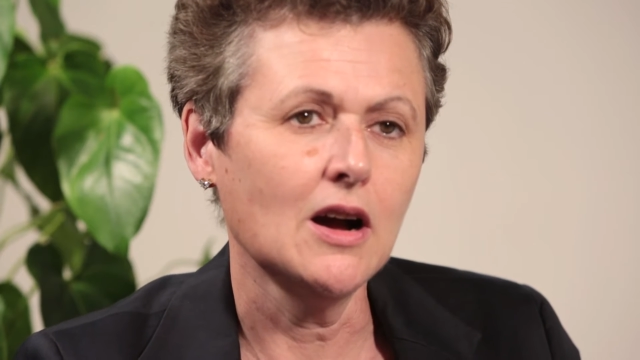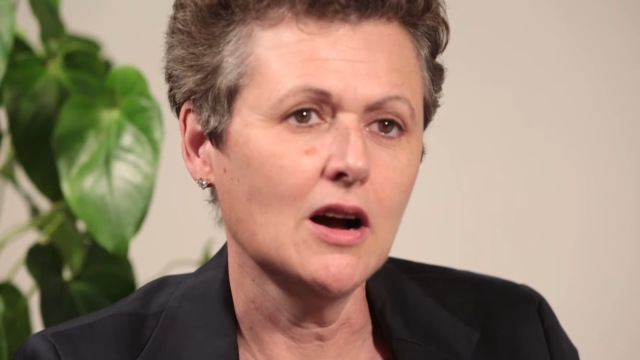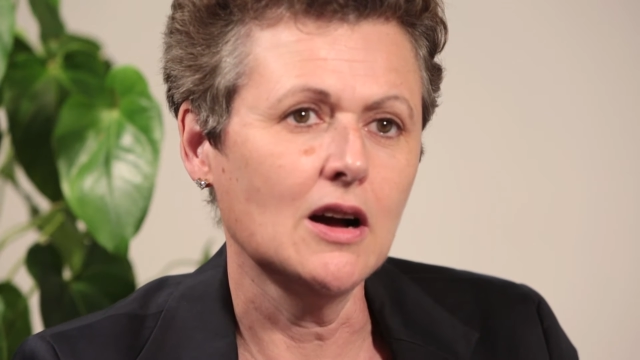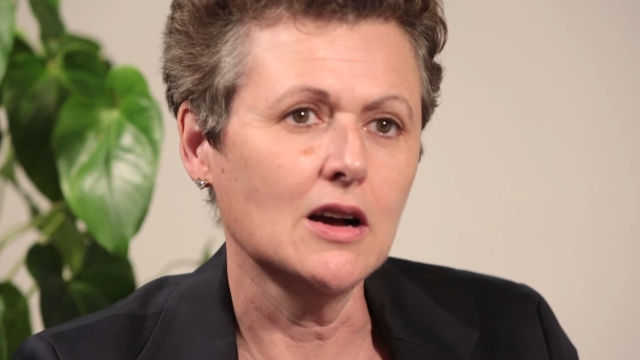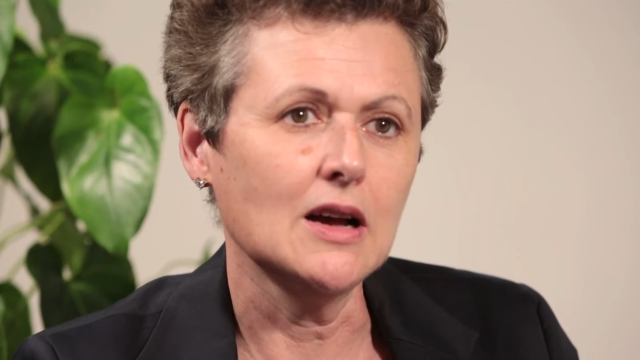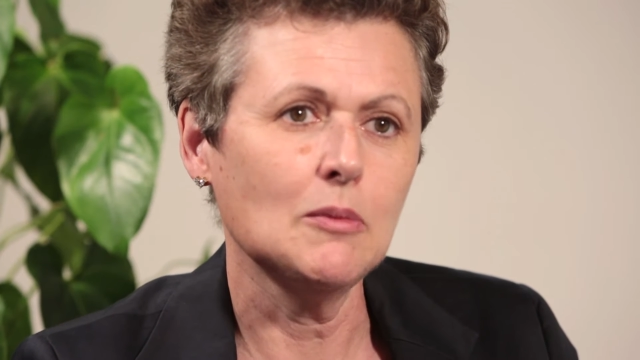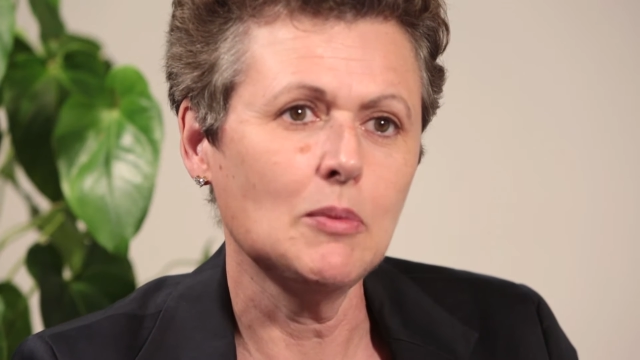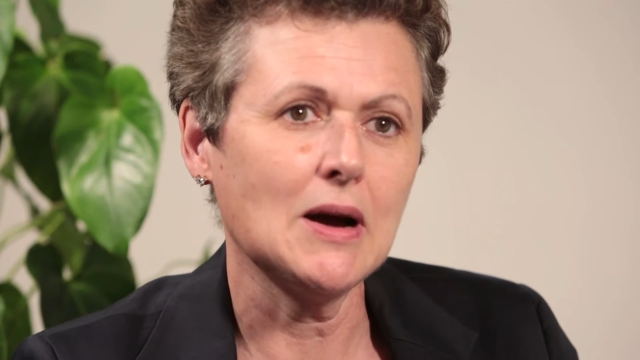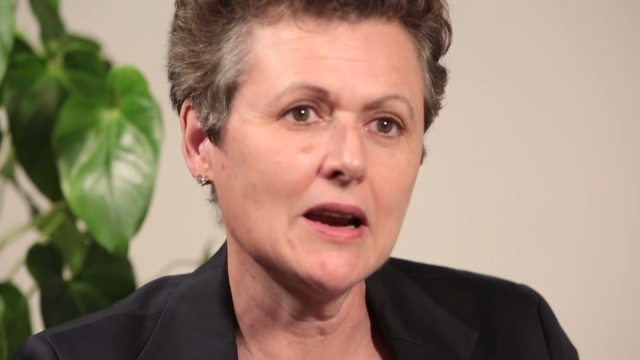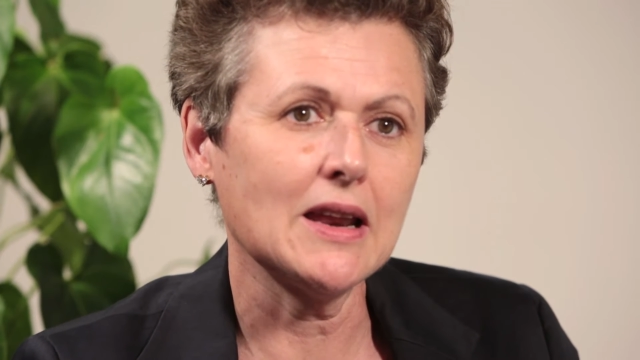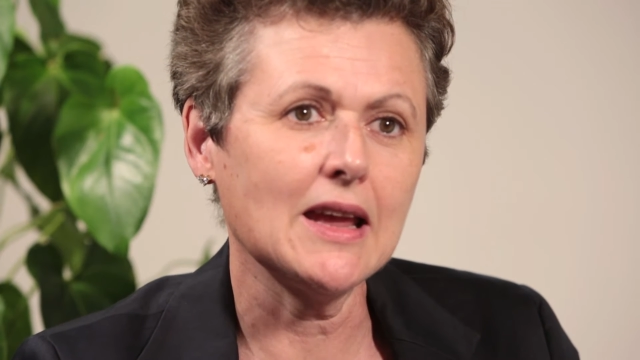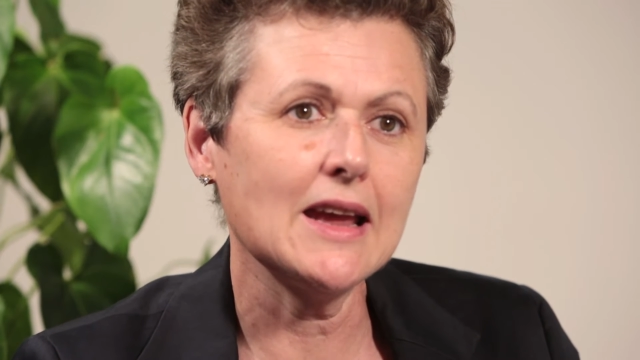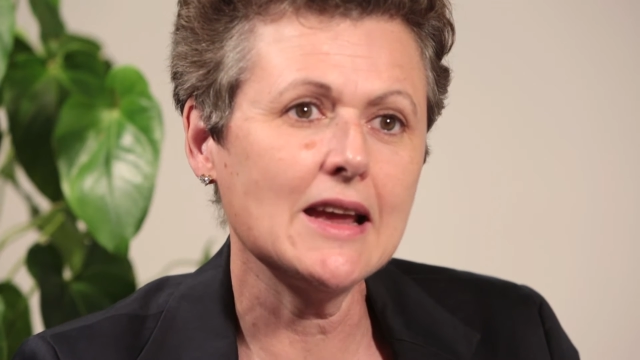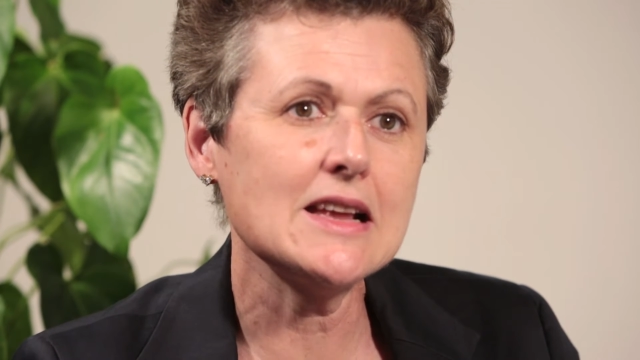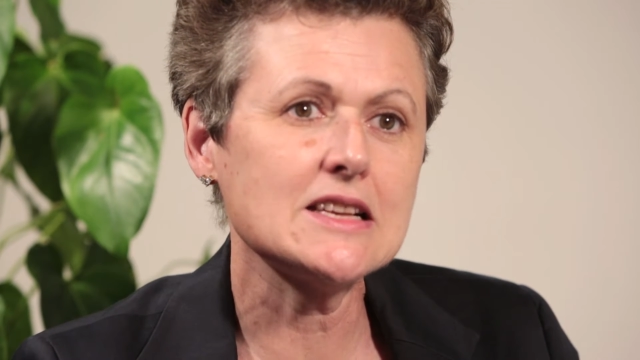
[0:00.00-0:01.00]
uh,
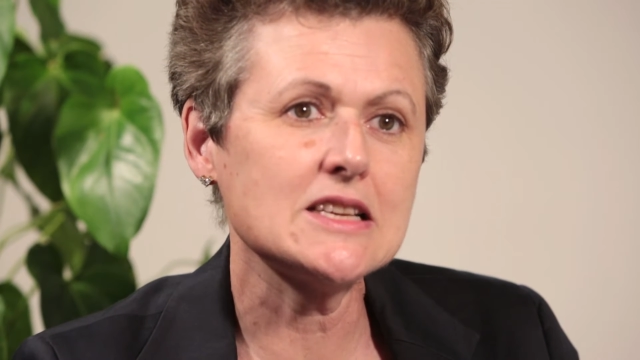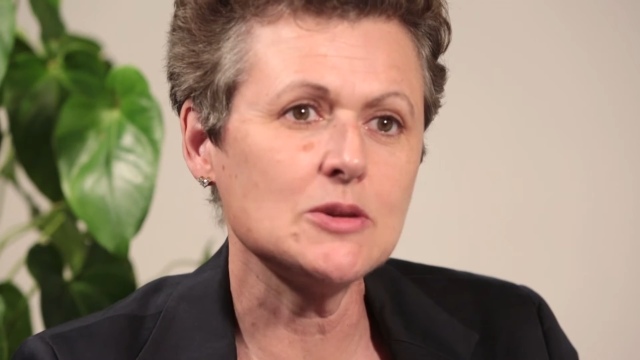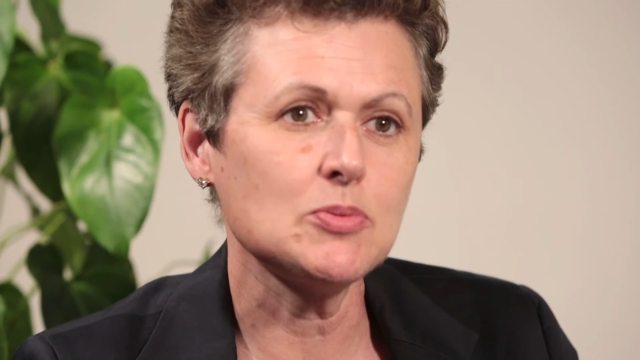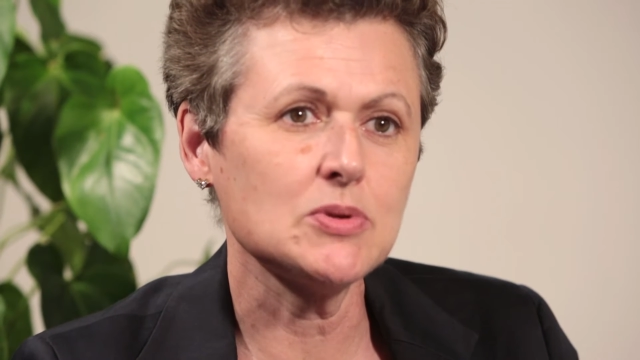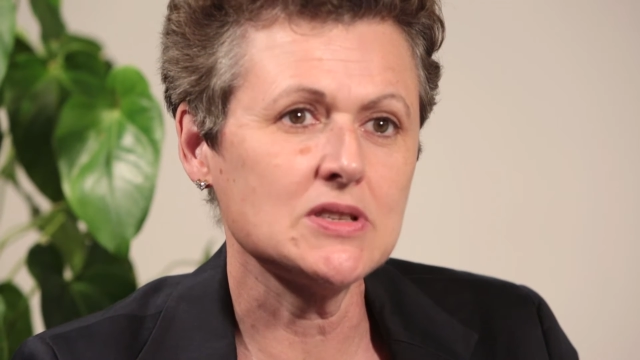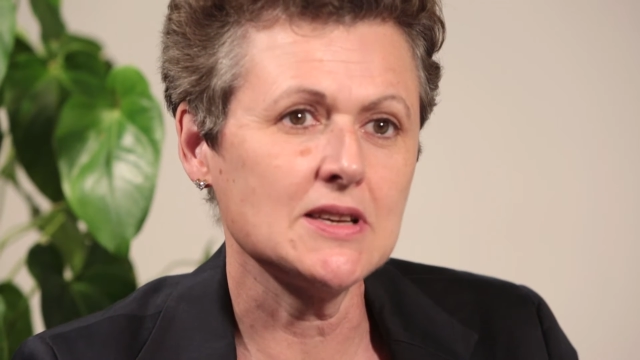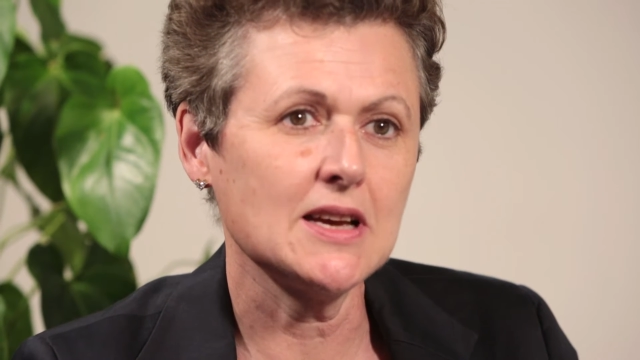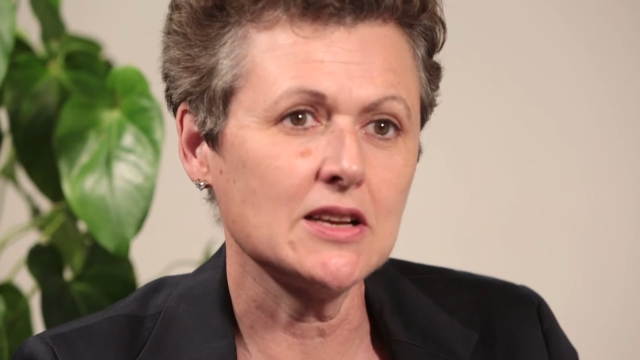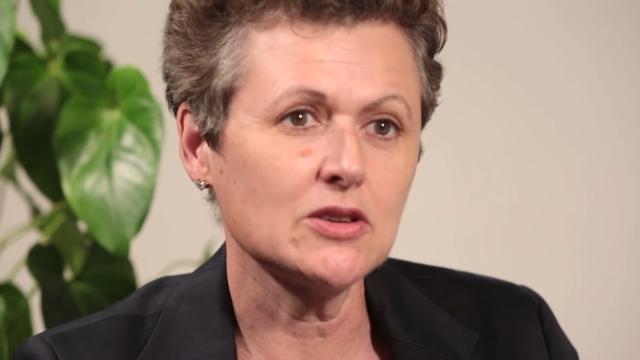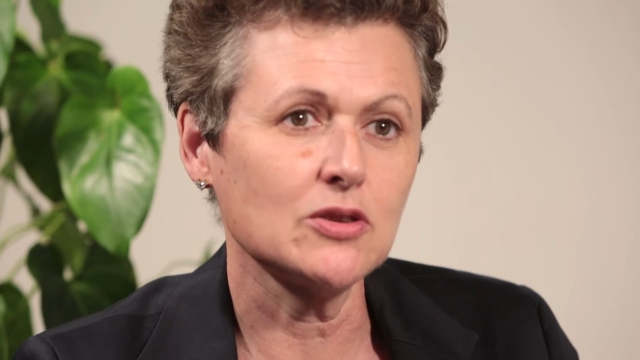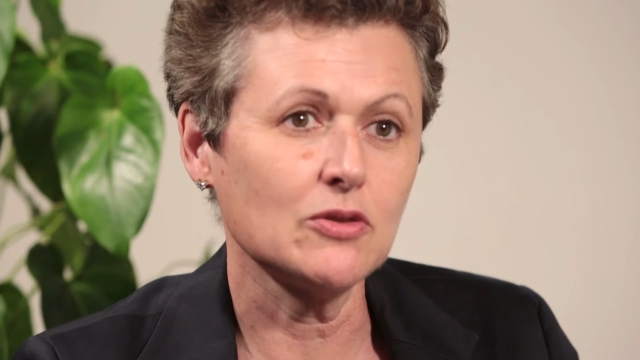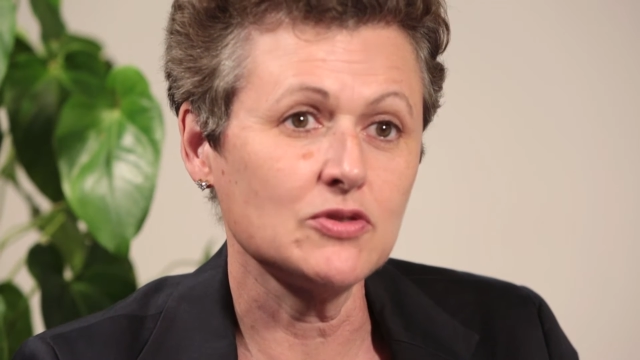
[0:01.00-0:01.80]
about 80%